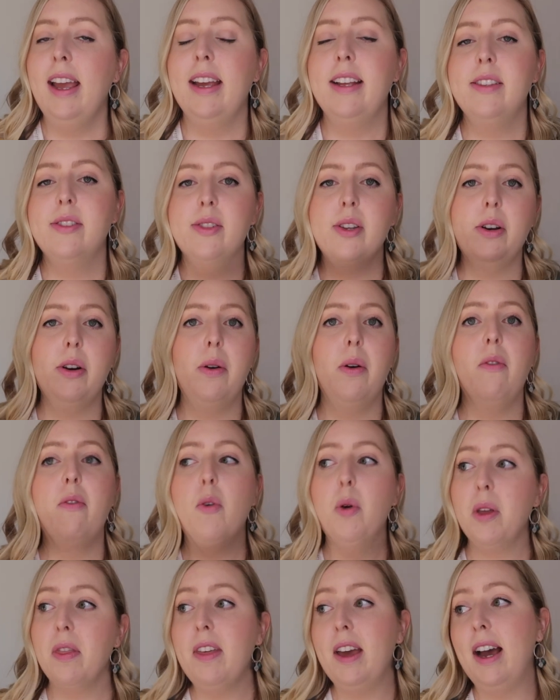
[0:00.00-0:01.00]
And so
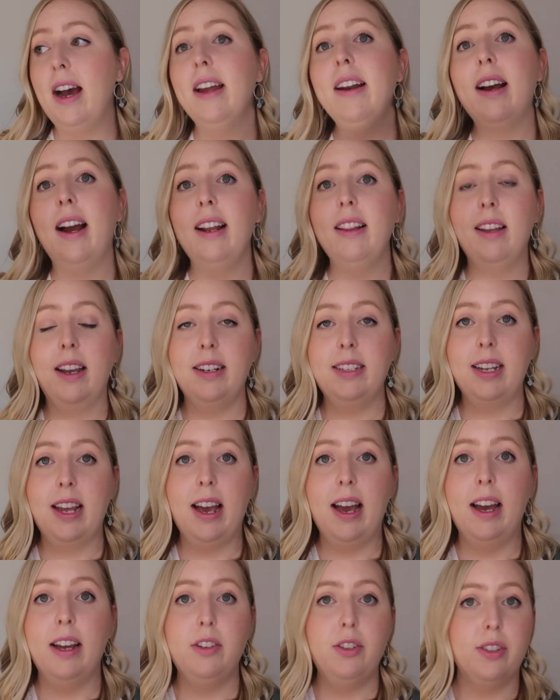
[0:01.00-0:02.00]
for that, I like to
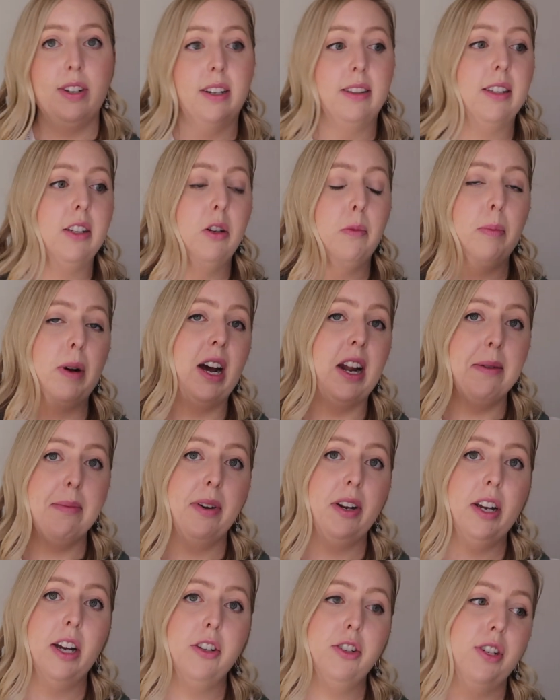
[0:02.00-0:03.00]
add just a little body
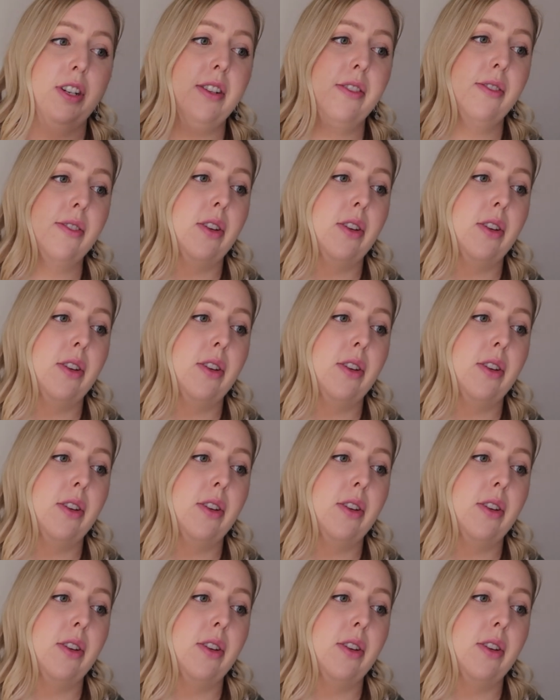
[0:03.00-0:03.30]
percussion.